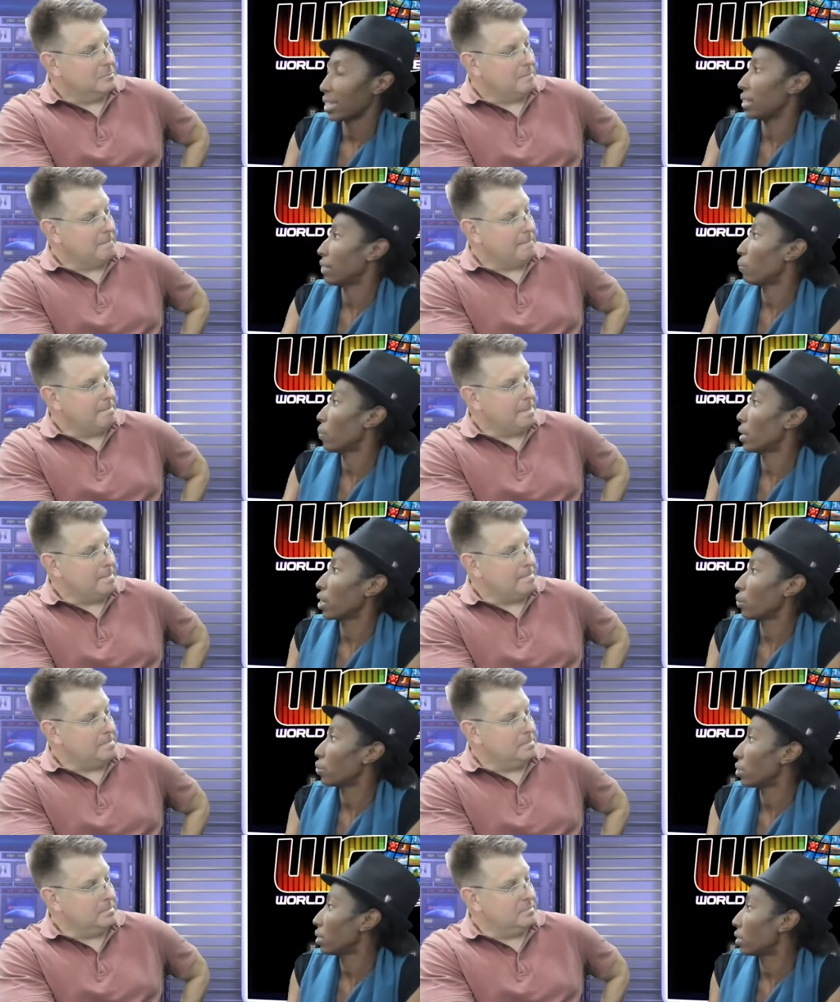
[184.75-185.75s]
Speaker 1: that want to
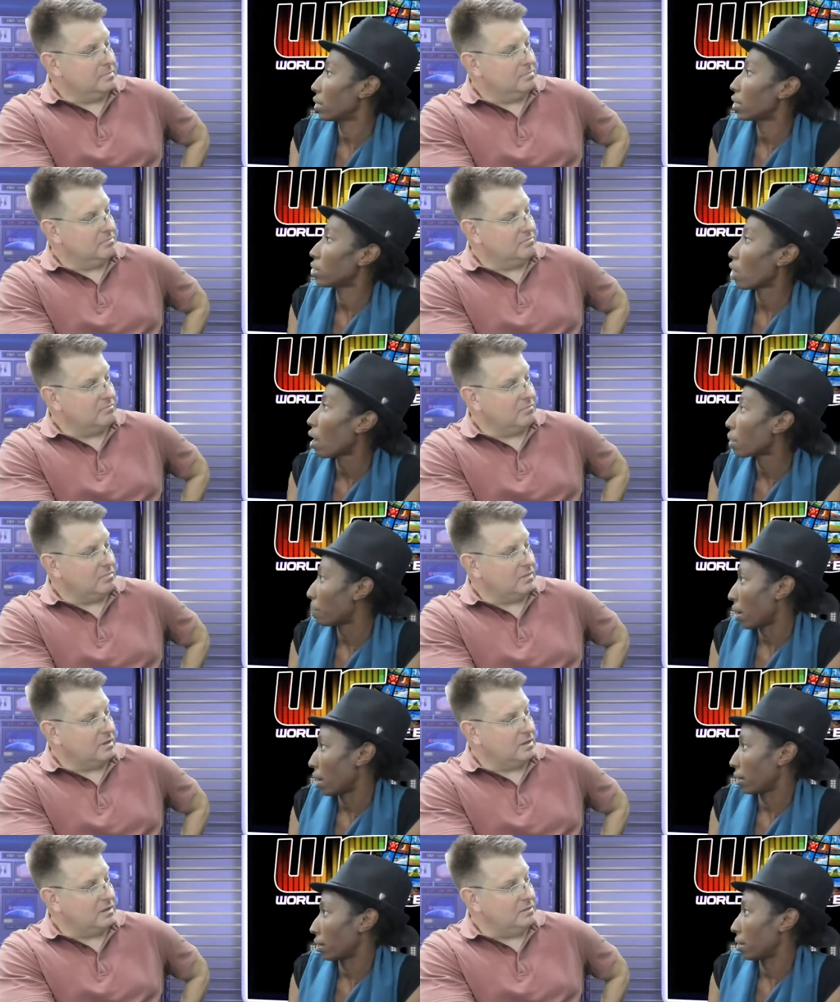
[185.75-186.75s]
go to the dog
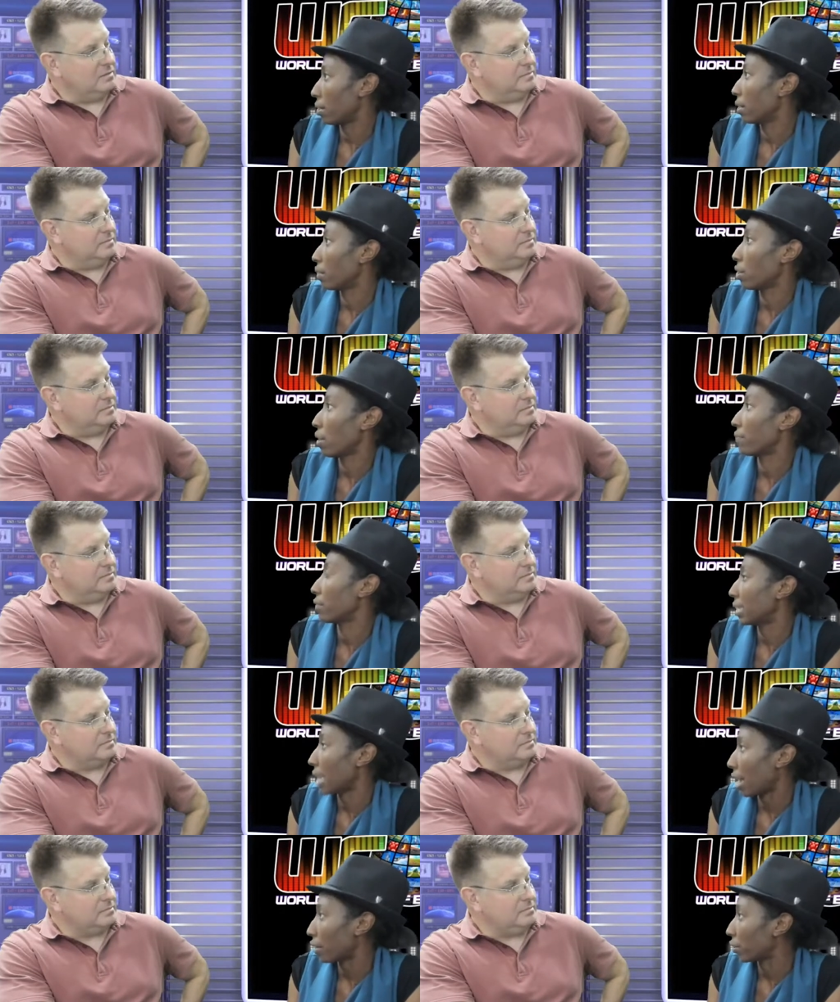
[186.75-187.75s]
park on every
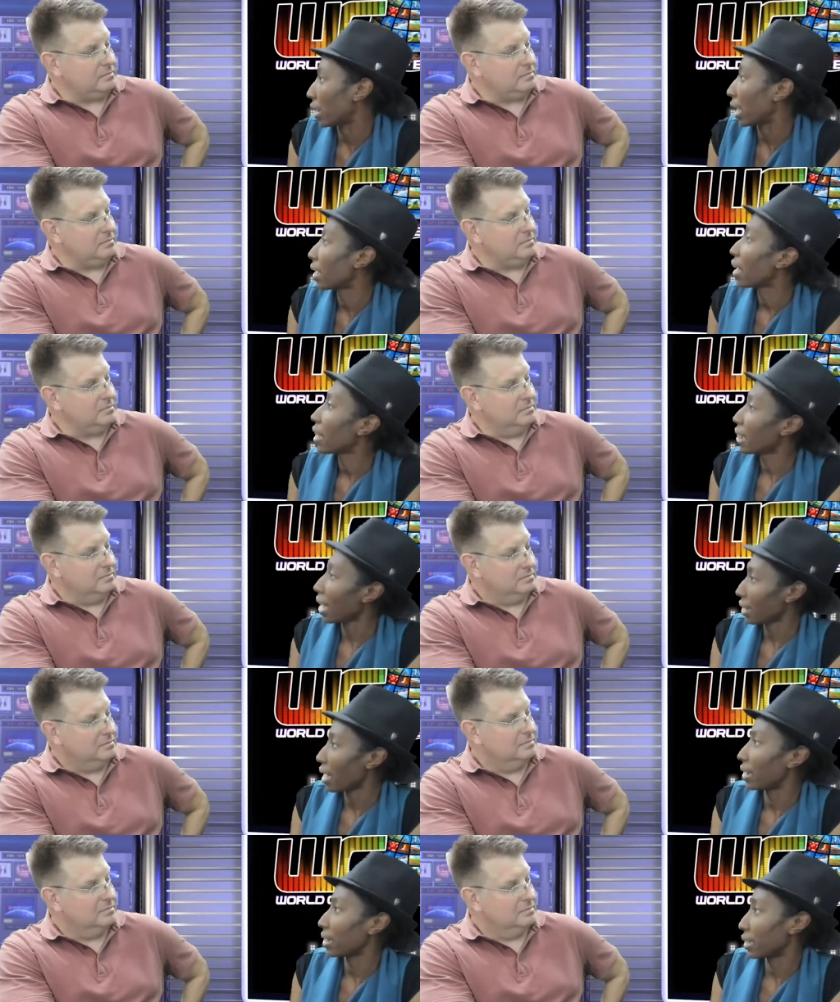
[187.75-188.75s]
Saturday, that
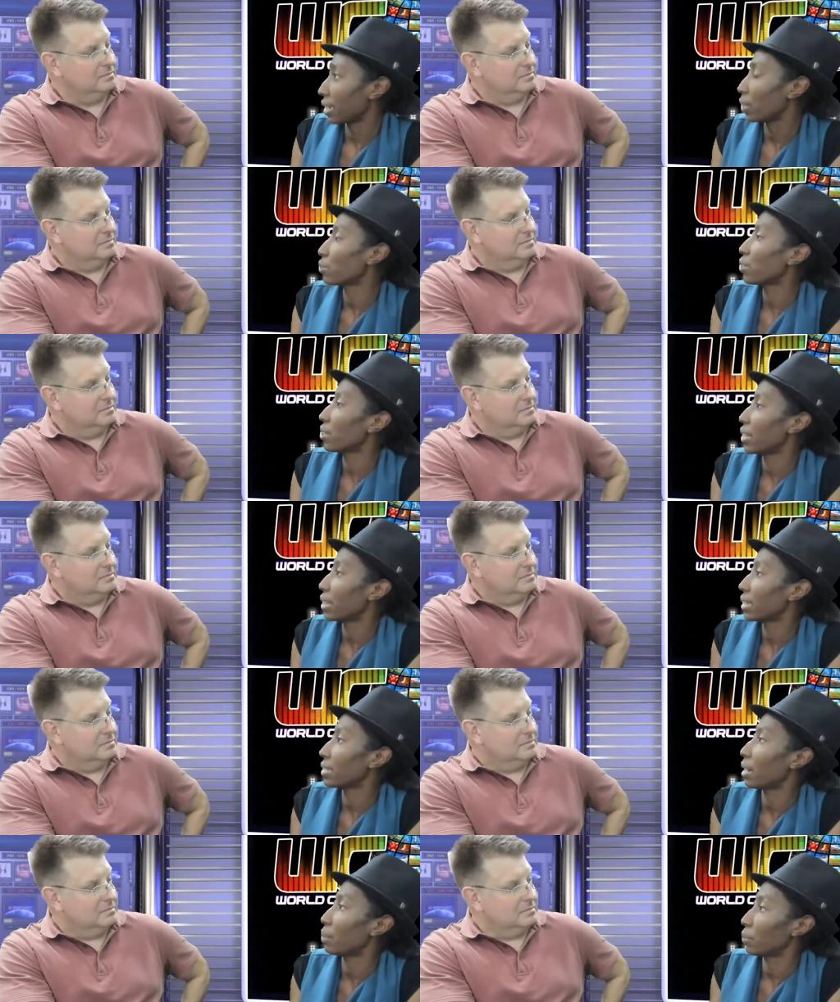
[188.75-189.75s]
kind of thing. Those are the
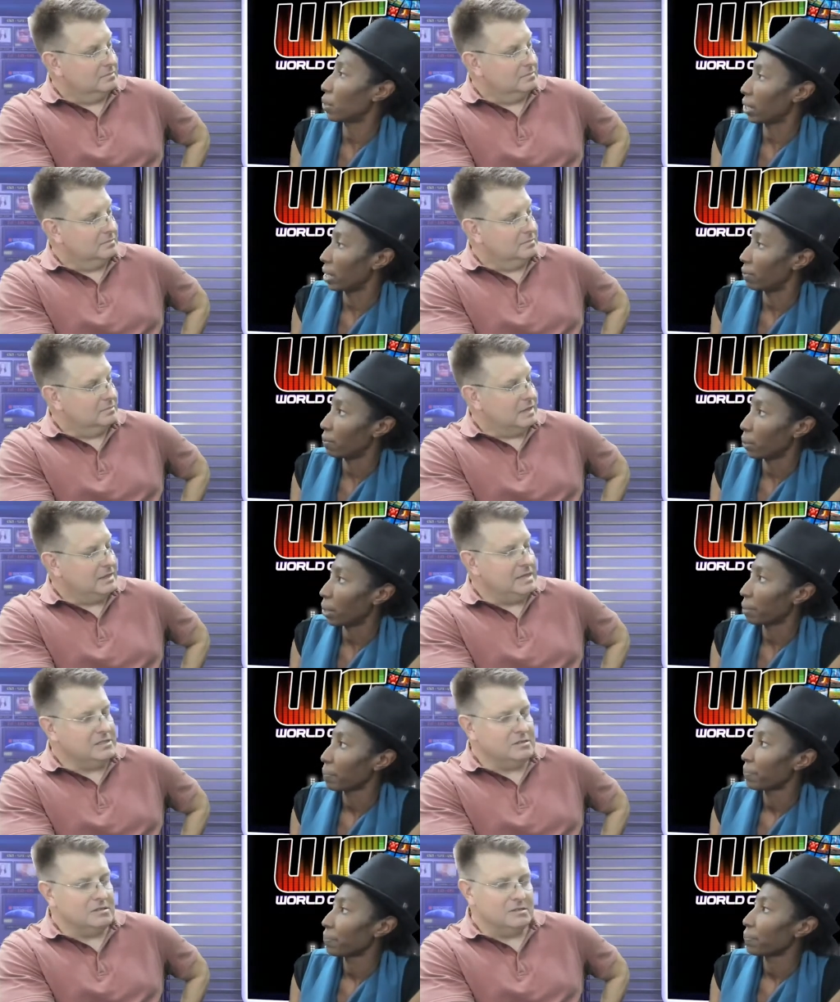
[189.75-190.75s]
things that I'm looking for.
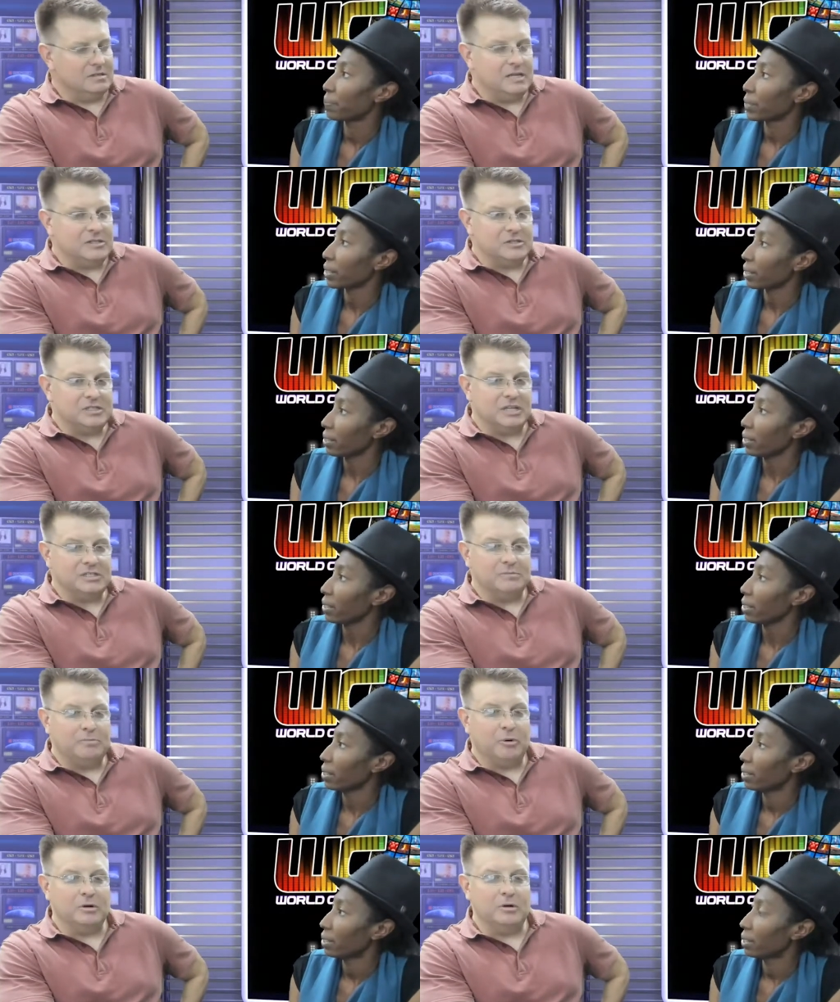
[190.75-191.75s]
These
Speaker 2: are these are such
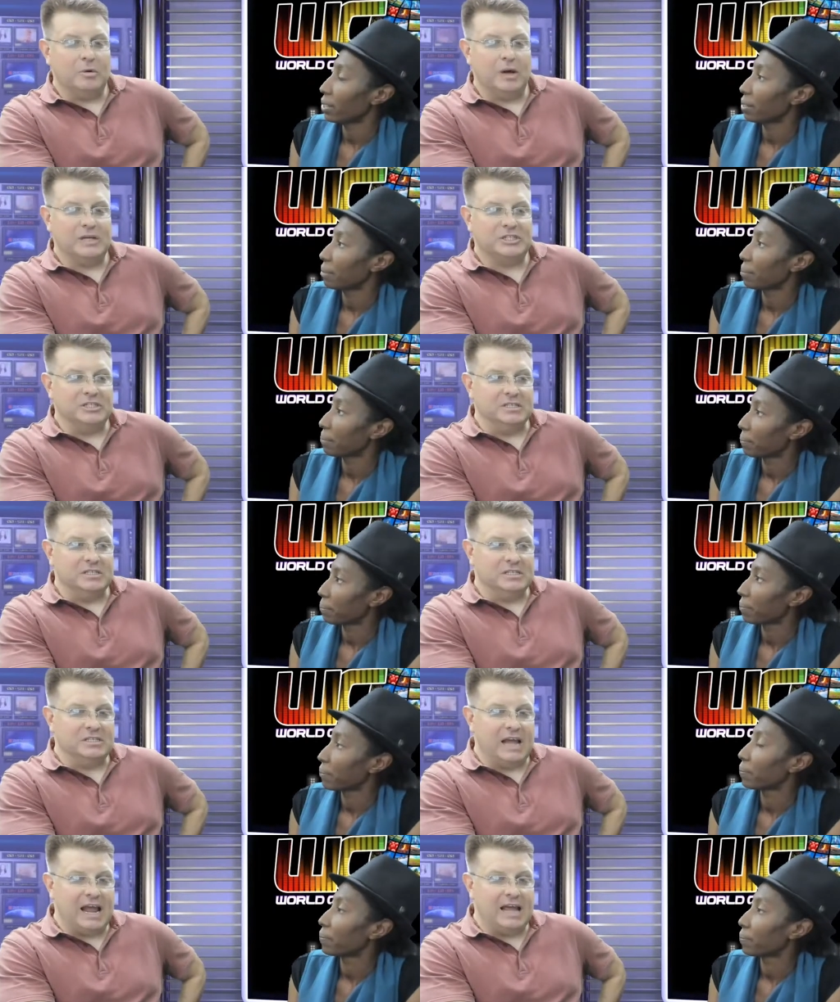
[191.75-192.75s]
important
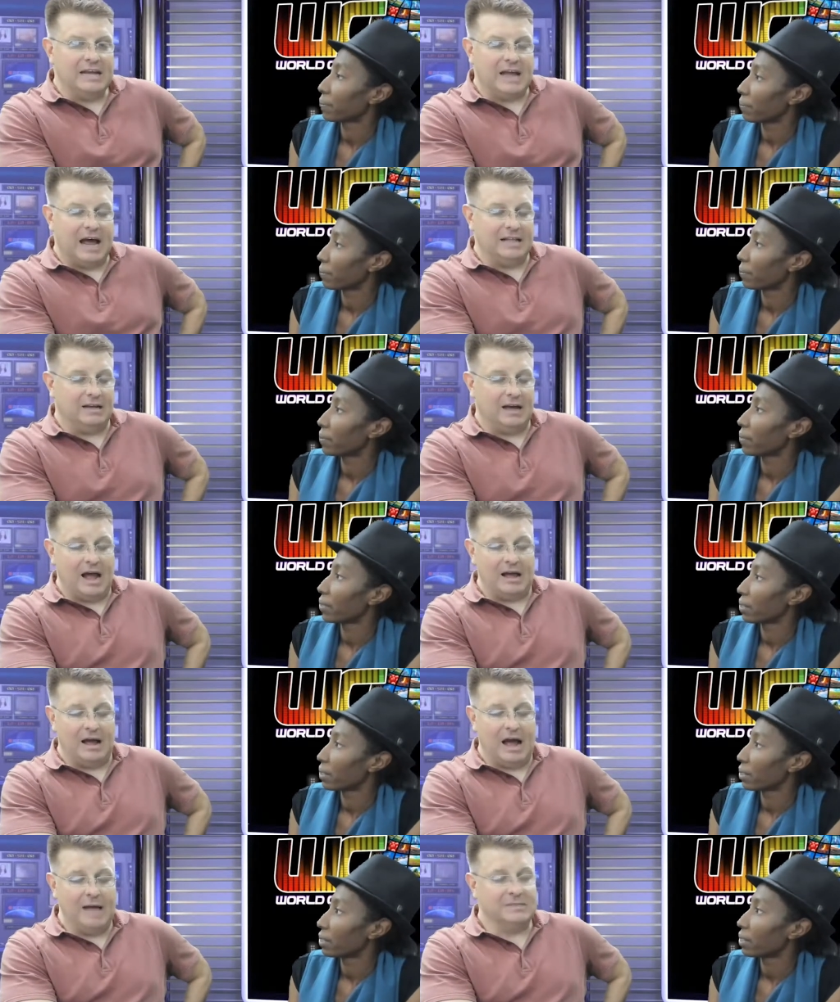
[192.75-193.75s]
questions, and I, I
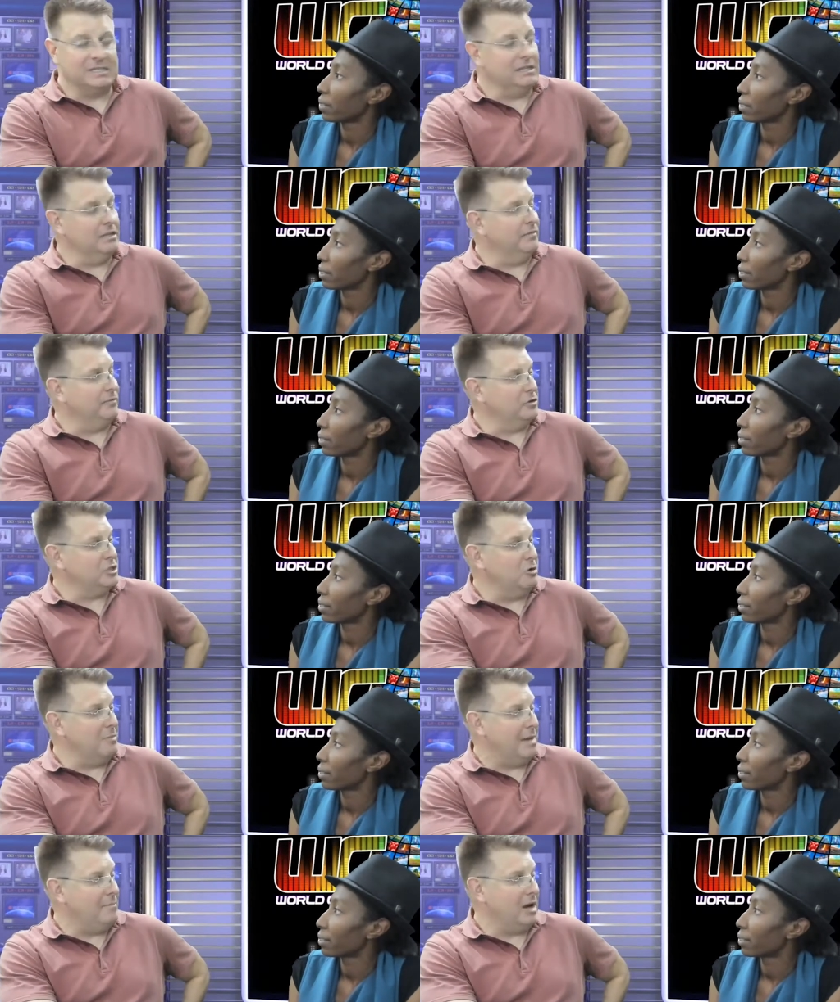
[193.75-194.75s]
am still in the first
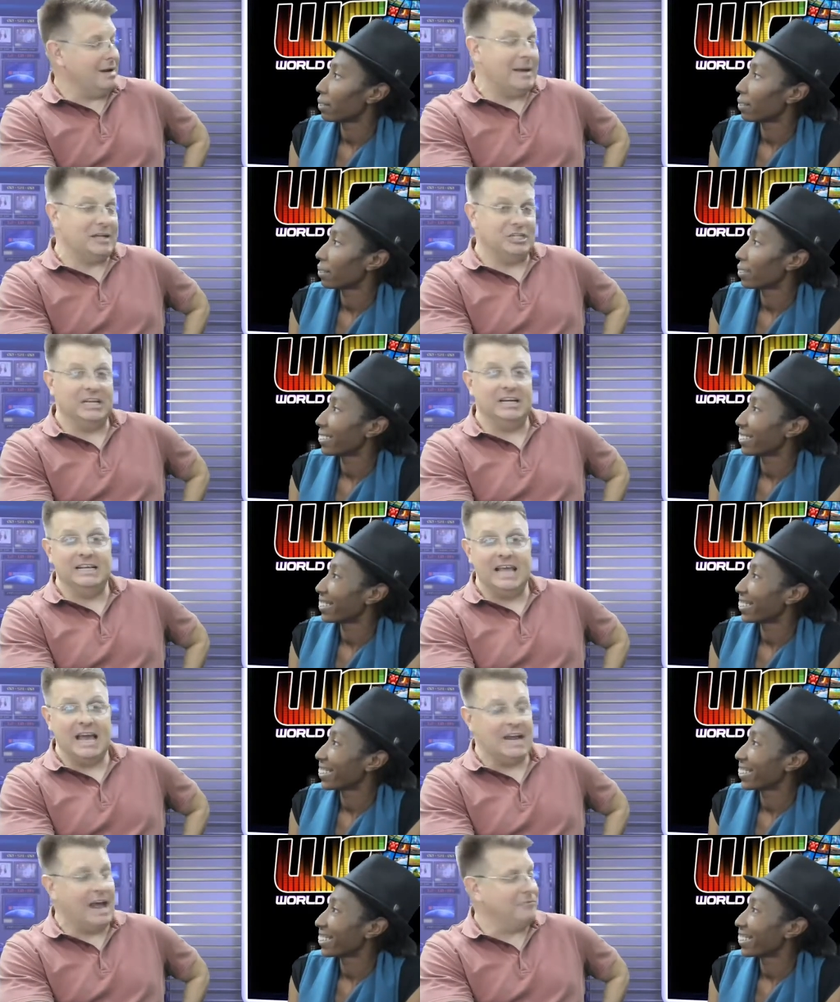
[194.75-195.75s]
home I bought. I'm actually in it
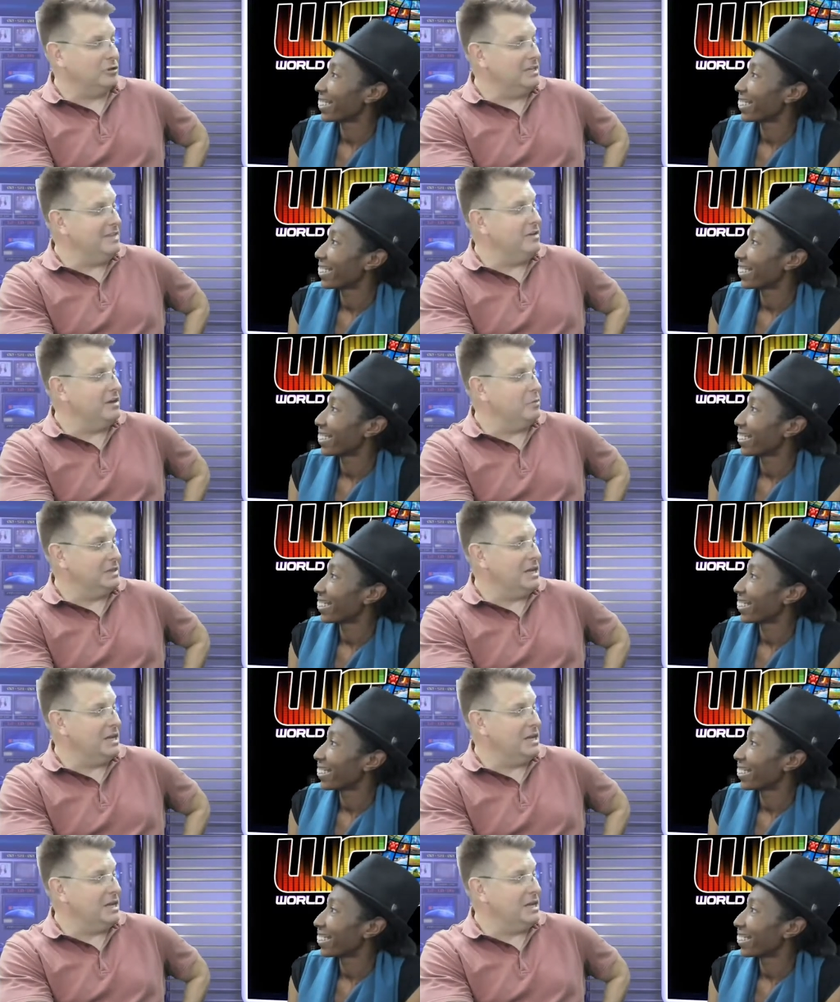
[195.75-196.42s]
again after leaving with